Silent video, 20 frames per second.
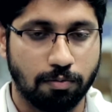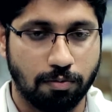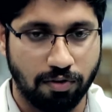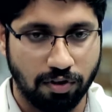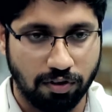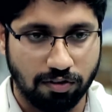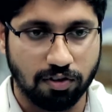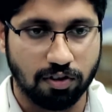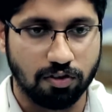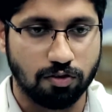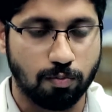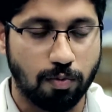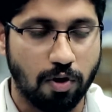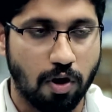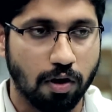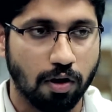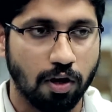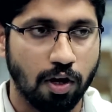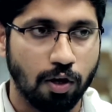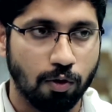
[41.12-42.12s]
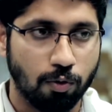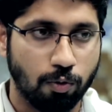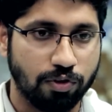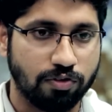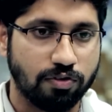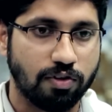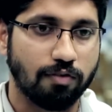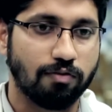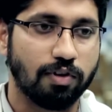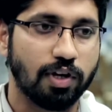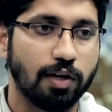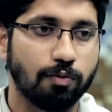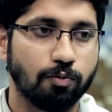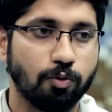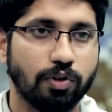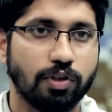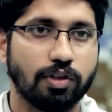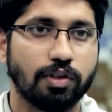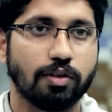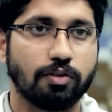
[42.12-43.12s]
research block, which developed
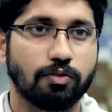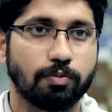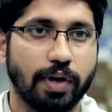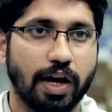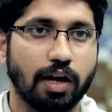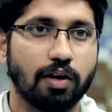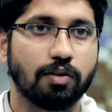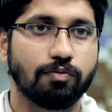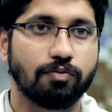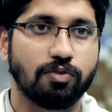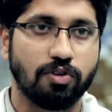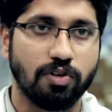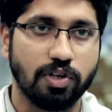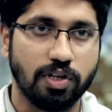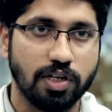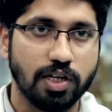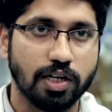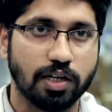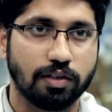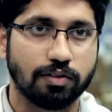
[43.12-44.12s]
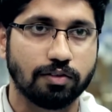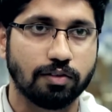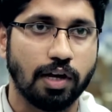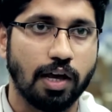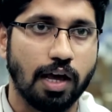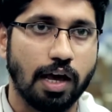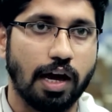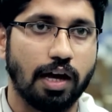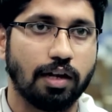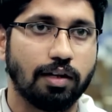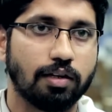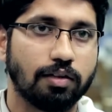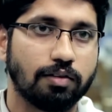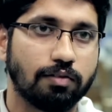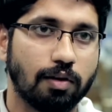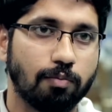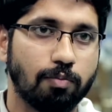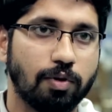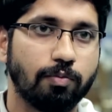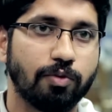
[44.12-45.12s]
within a span of 3 years, and that
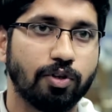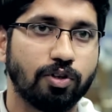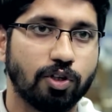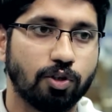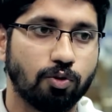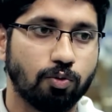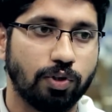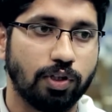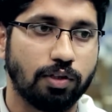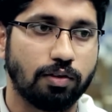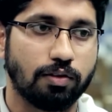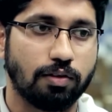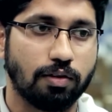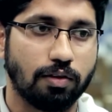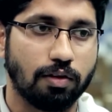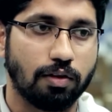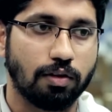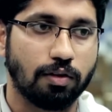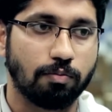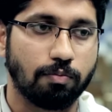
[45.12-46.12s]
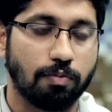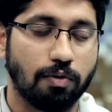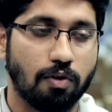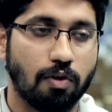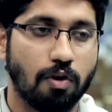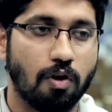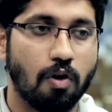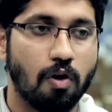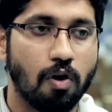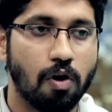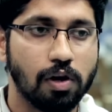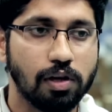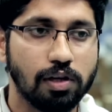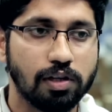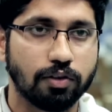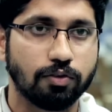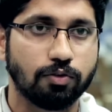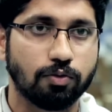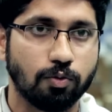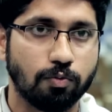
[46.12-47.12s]
supplemented with all
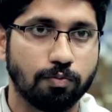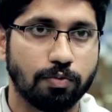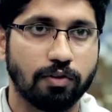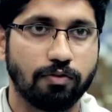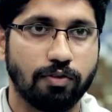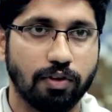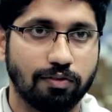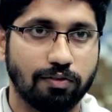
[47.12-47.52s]
the super